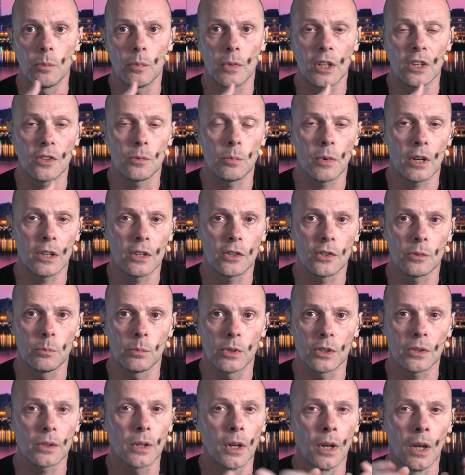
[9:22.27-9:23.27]
mix minus,
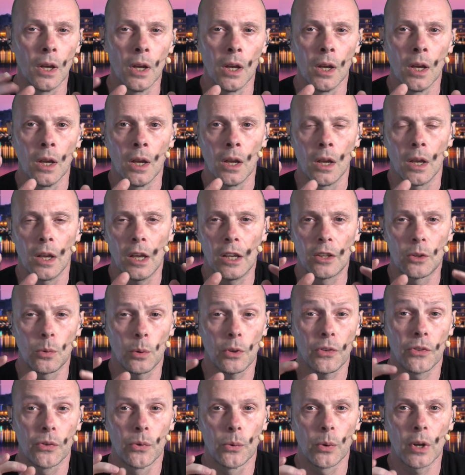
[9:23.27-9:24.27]
but it
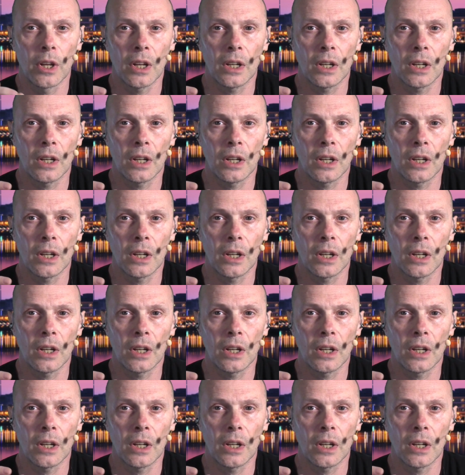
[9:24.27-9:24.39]
was